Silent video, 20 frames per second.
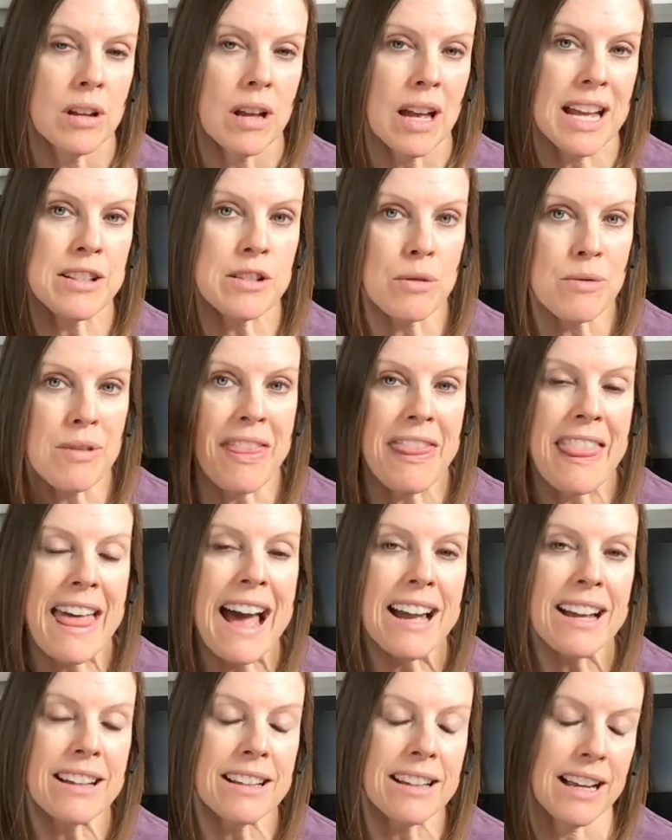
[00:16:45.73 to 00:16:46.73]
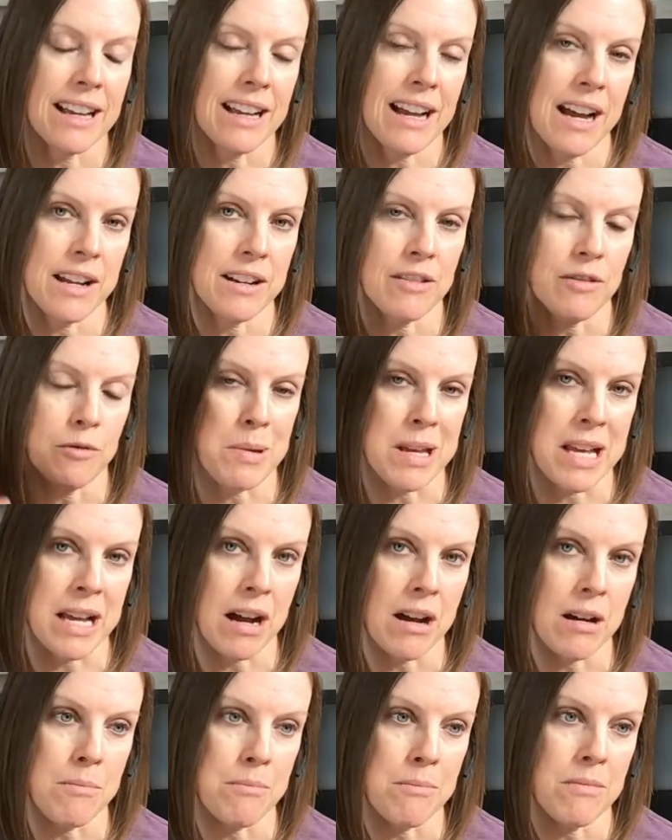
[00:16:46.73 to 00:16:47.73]
And so then that can kind of
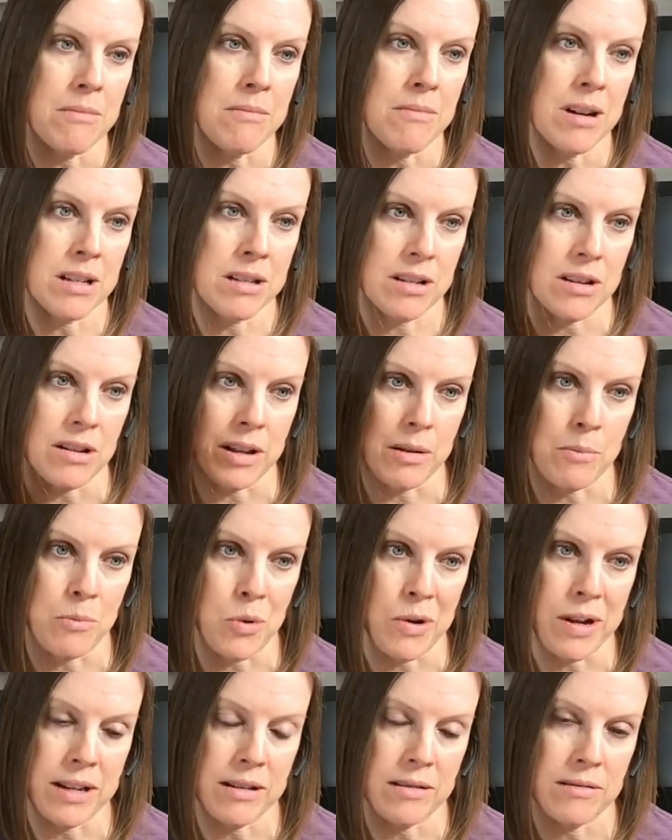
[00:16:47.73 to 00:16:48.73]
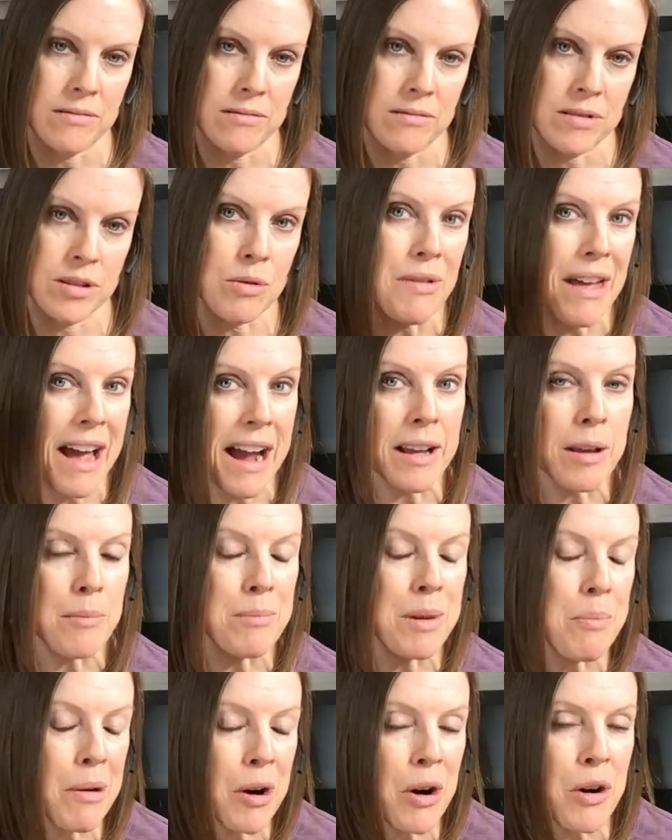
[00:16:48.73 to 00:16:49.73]
become a starting point. So that can
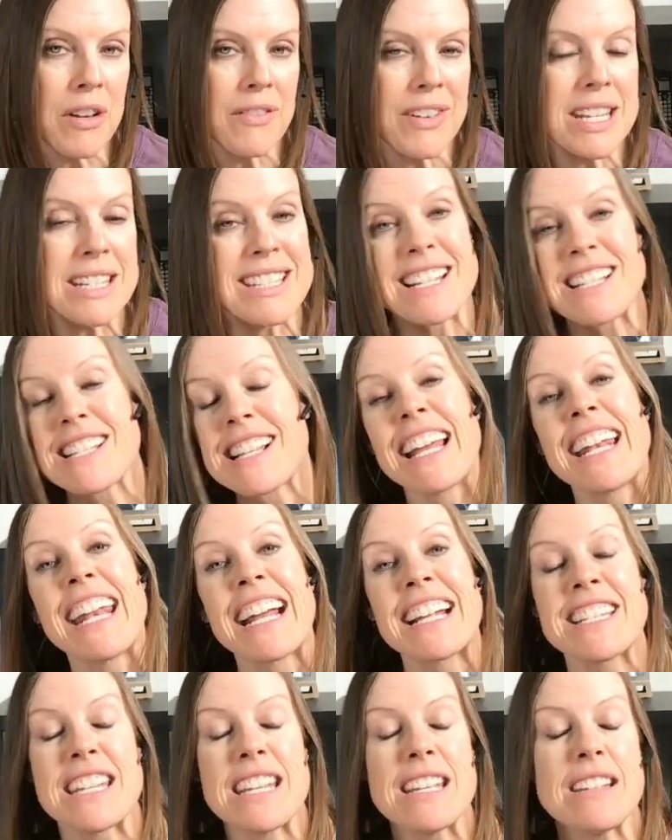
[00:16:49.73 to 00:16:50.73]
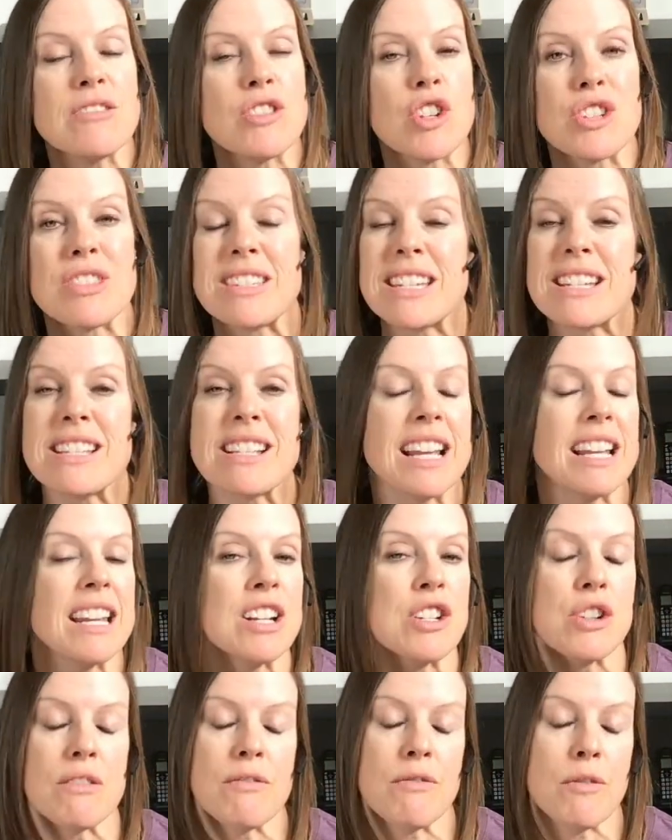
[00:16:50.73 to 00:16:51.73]
be part of it. Disconnecting, just
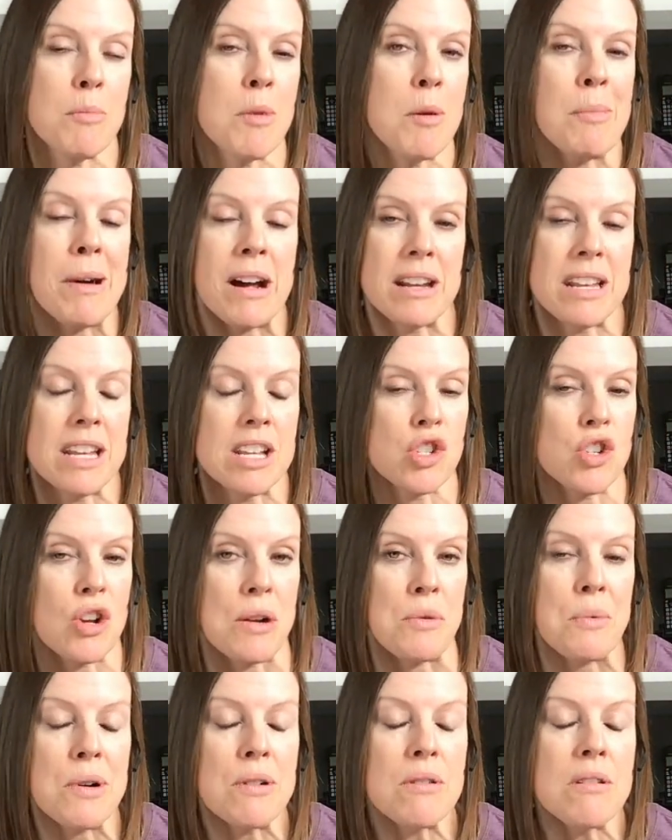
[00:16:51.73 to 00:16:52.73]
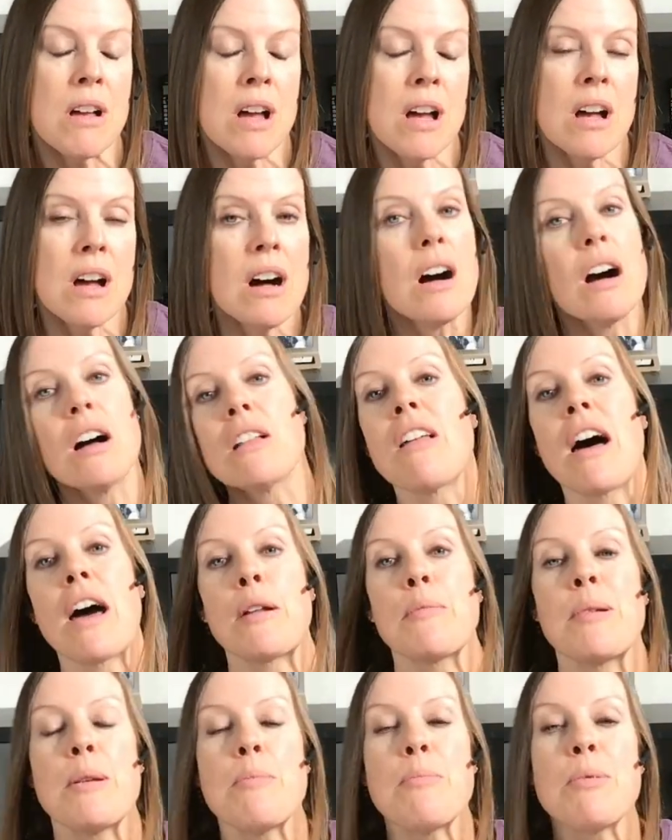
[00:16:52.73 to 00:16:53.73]
disconnection from the body in general. Mm-hmm. A lot
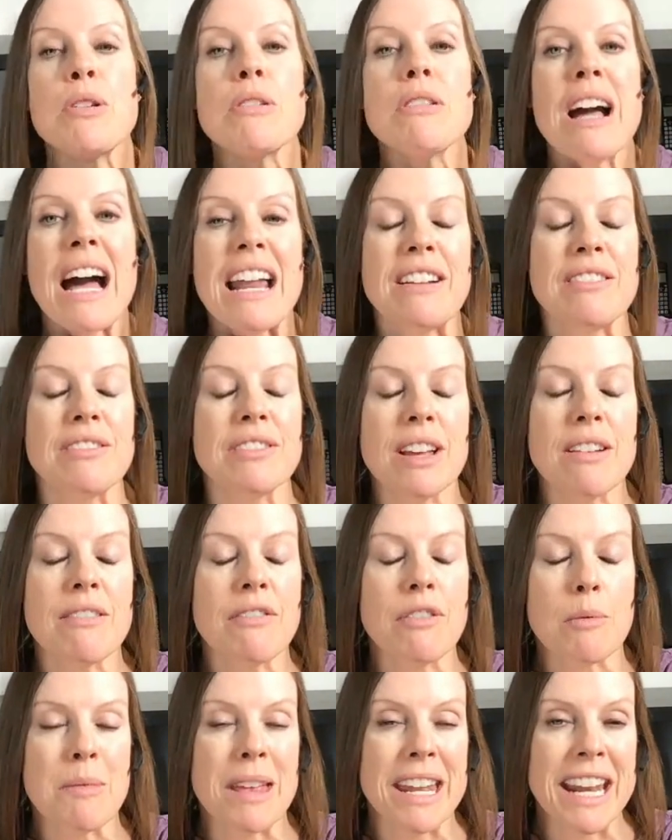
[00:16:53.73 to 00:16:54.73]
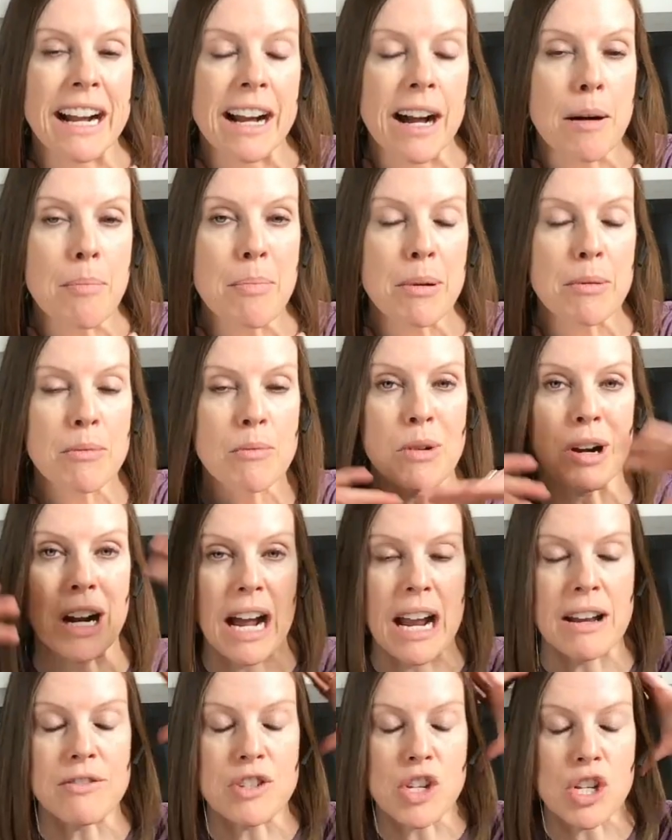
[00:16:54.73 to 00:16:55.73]
of people kind of live from the neck up. We're
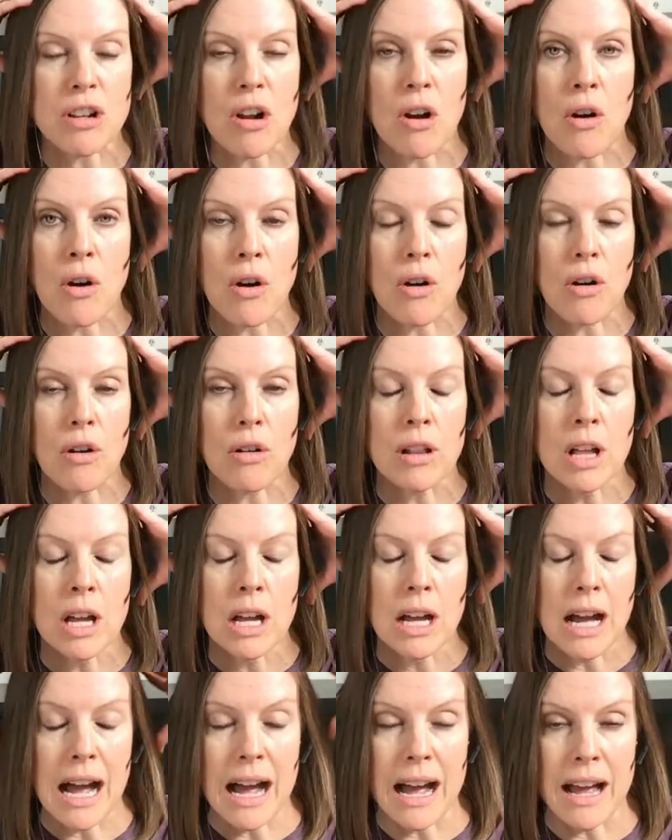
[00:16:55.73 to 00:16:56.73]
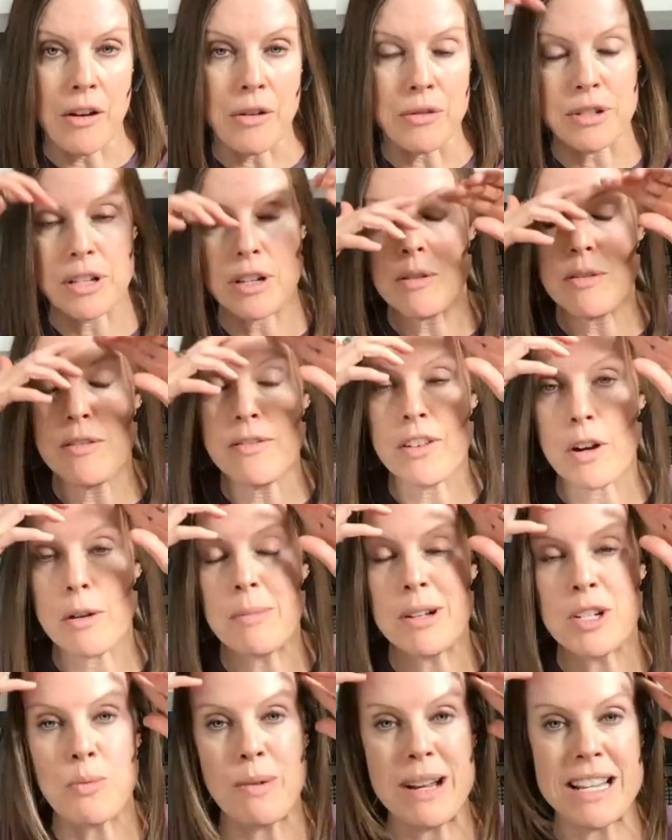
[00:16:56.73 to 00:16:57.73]
kind of just all, I also very
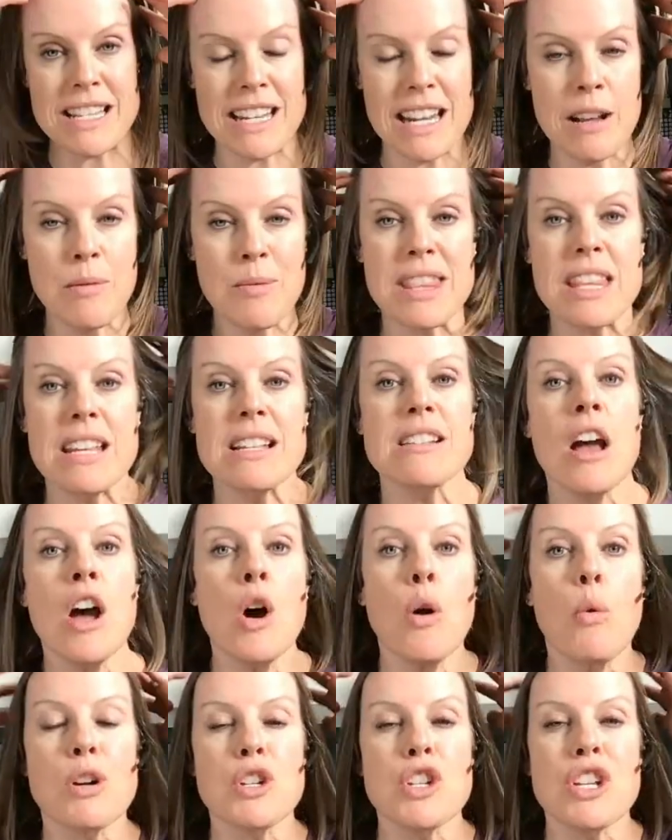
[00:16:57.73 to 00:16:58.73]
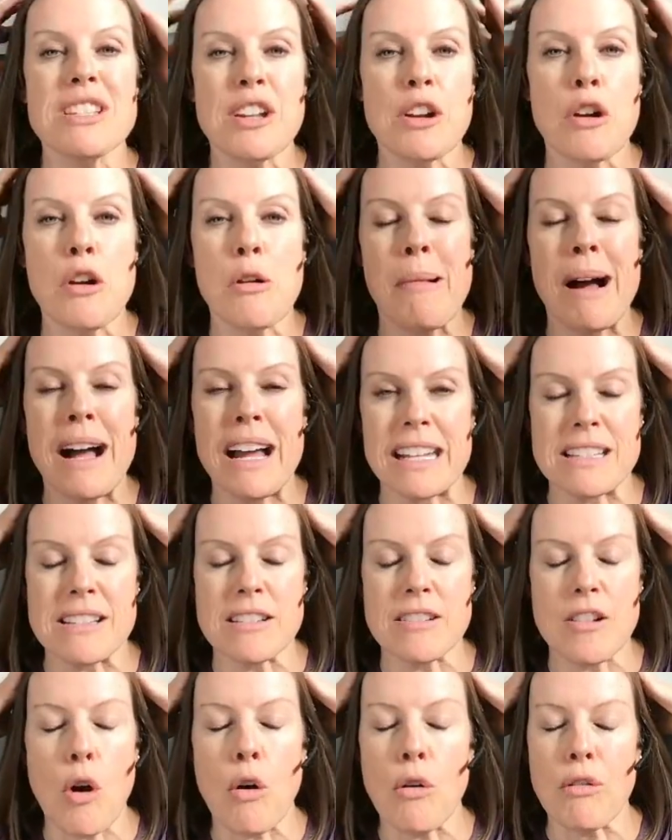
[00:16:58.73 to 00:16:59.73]
much resonate with this. We're just in our
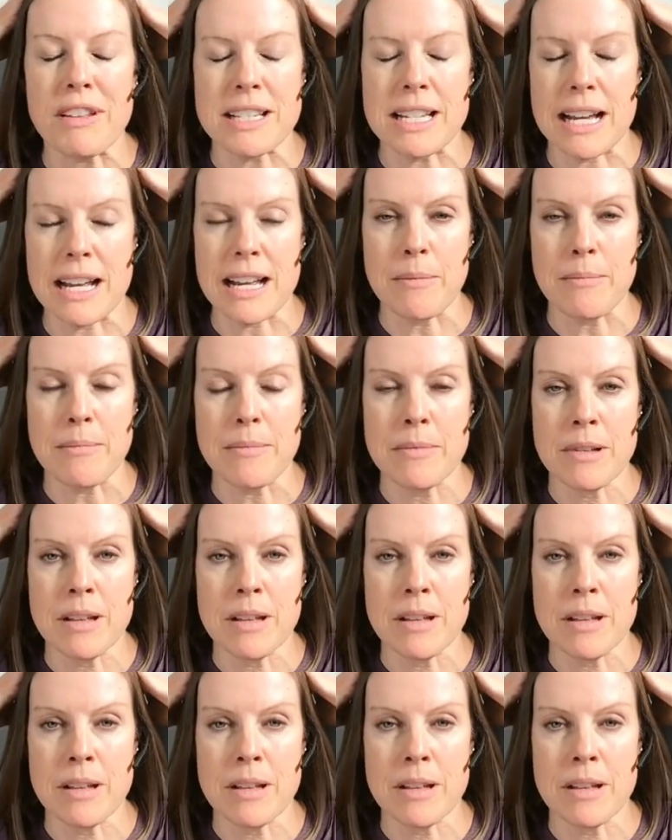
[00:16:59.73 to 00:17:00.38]
minds all the time.